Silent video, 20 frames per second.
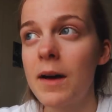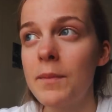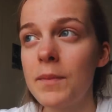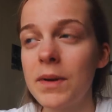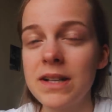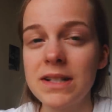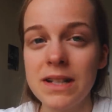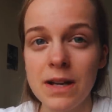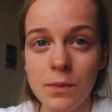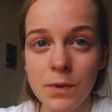
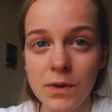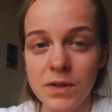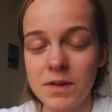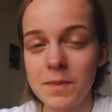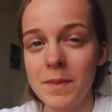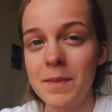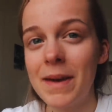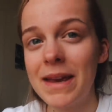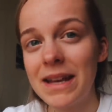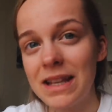because I want
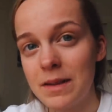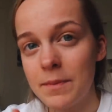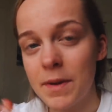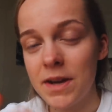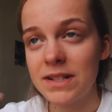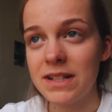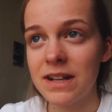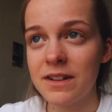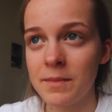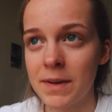to be making the
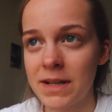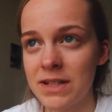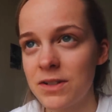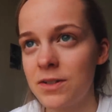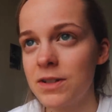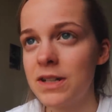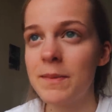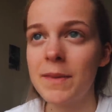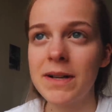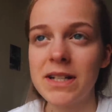most out of my
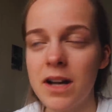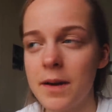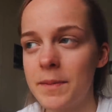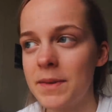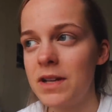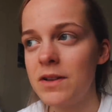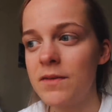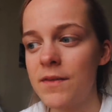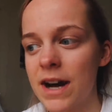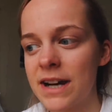degree and my time
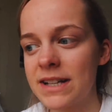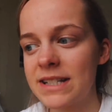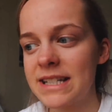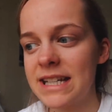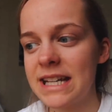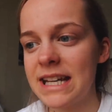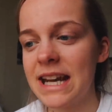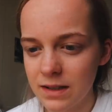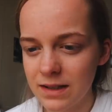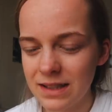at
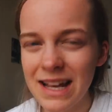university.